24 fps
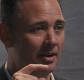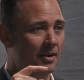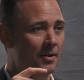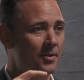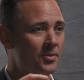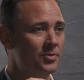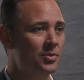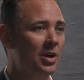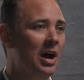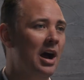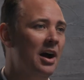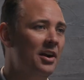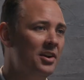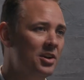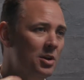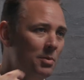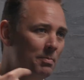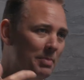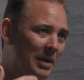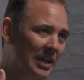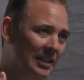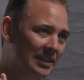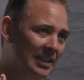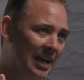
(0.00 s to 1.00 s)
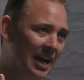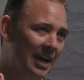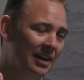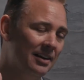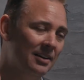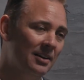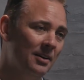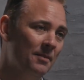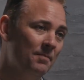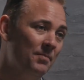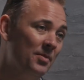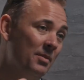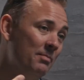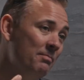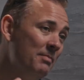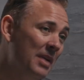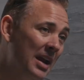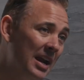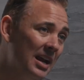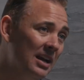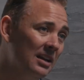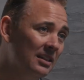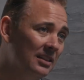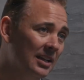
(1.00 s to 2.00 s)
So how do you beat that? The
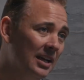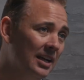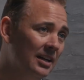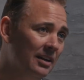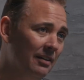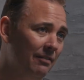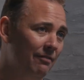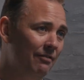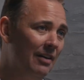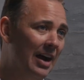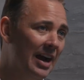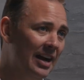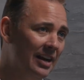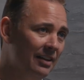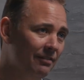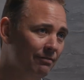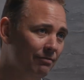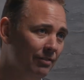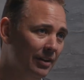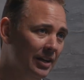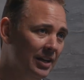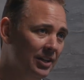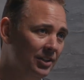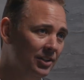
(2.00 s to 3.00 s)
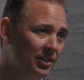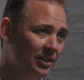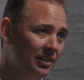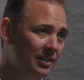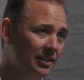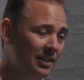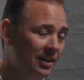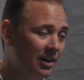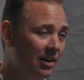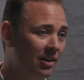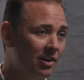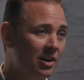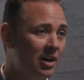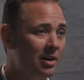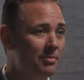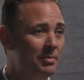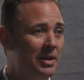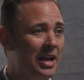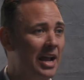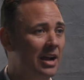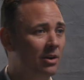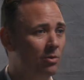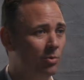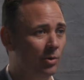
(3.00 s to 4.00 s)
main thing to fight inflation are going to
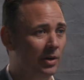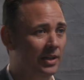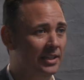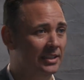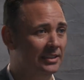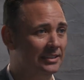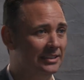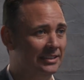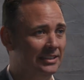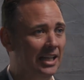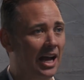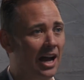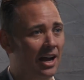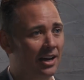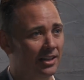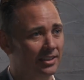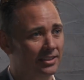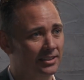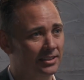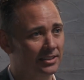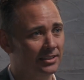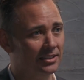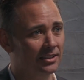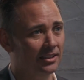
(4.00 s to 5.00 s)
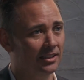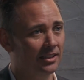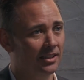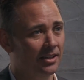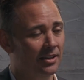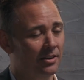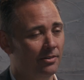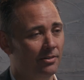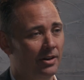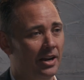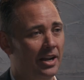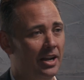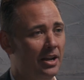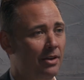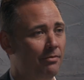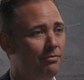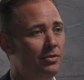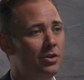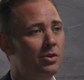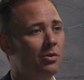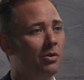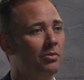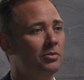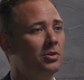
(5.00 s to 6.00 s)
be equities, stocks, right? If
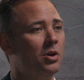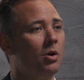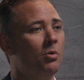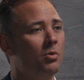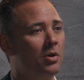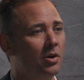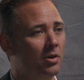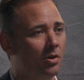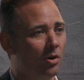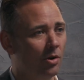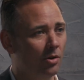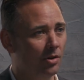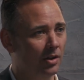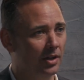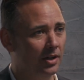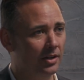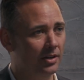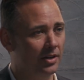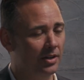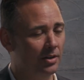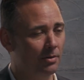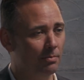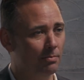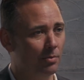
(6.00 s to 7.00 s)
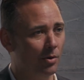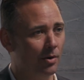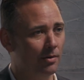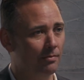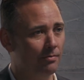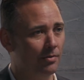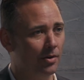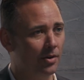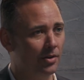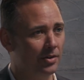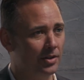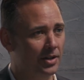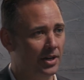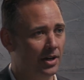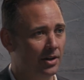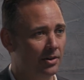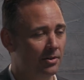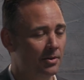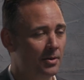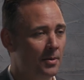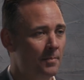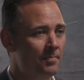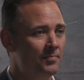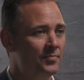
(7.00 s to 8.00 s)
you own Coca-Cola in your
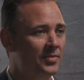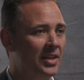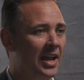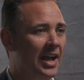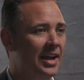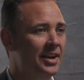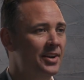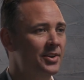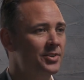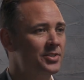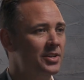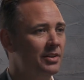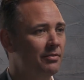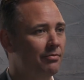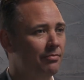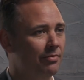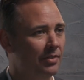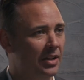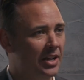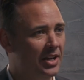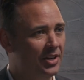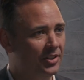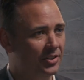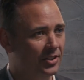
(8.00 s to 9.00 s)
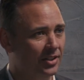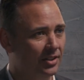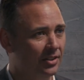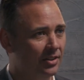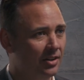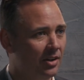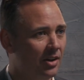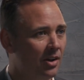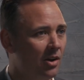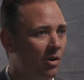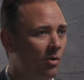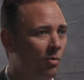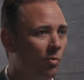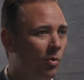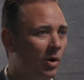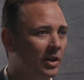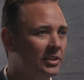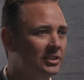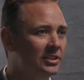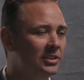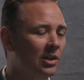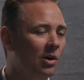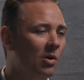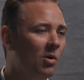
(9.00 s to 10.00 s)
portfolio and there's inflation,
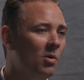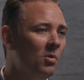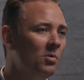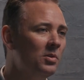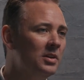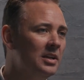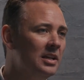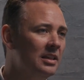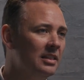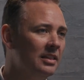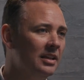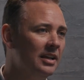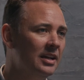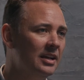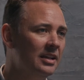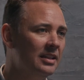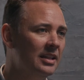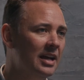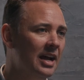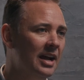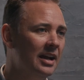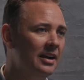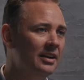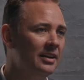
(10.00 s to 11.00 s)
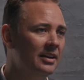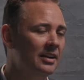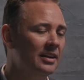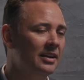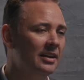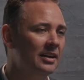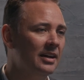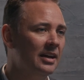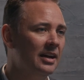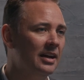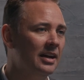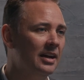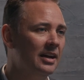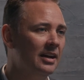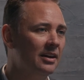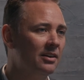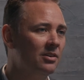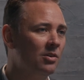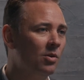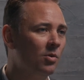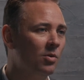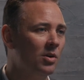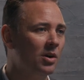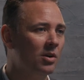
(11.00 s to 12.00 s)
what's the only thing that
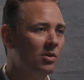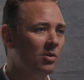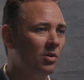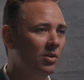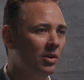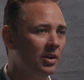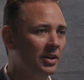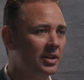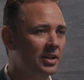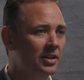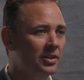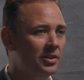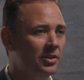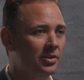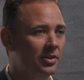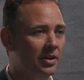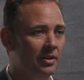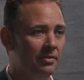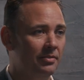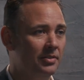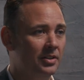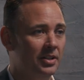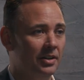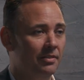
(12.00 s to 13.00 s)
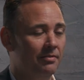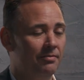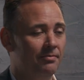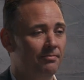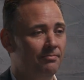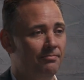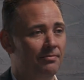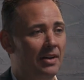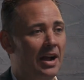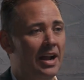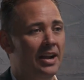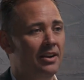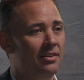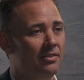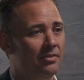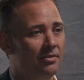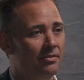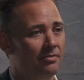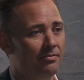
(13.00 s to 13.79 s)
Coca-Cola can do to fight